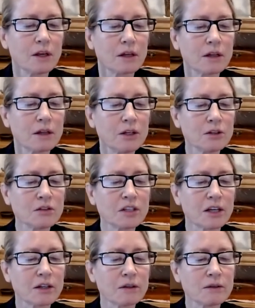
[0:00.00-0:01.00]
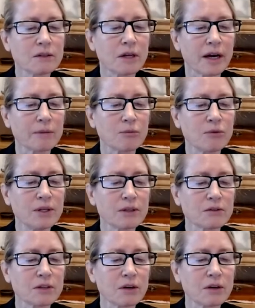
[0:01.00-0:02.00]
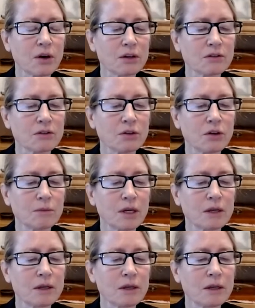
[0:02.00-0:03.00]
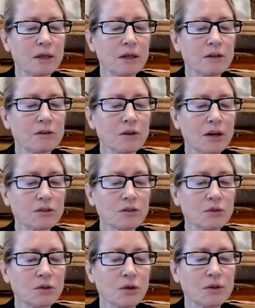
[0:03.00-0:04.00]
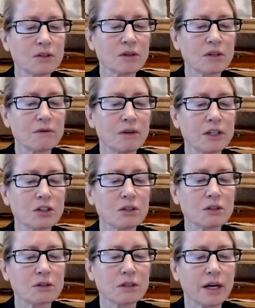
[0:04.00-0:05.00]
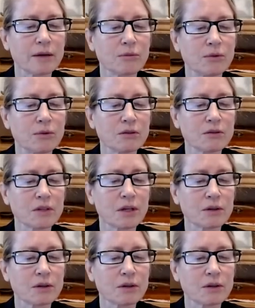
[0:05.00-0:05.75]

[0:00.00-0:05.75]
Clear cell type renal cell carcinoma is also known as conventional type renal cell